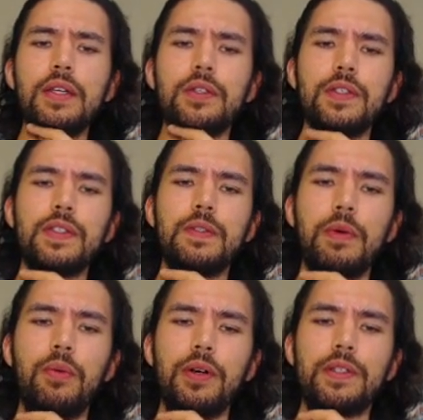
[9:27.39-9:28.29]
so this is
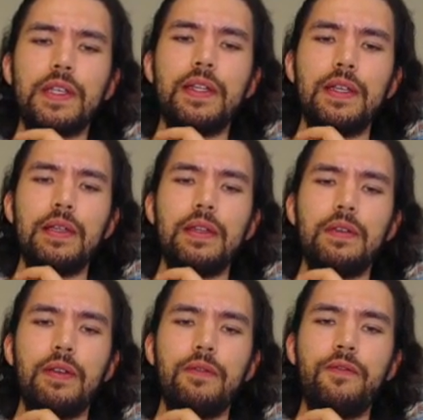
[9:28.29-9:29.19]
spellbooks,
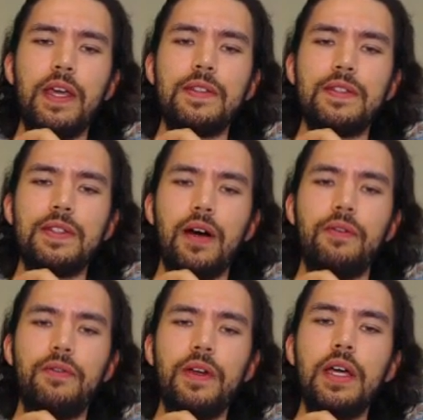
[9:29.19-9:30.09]
and Fate's
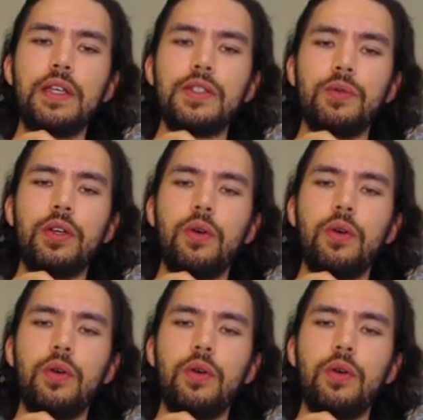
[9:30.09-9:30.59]
tough. So we go,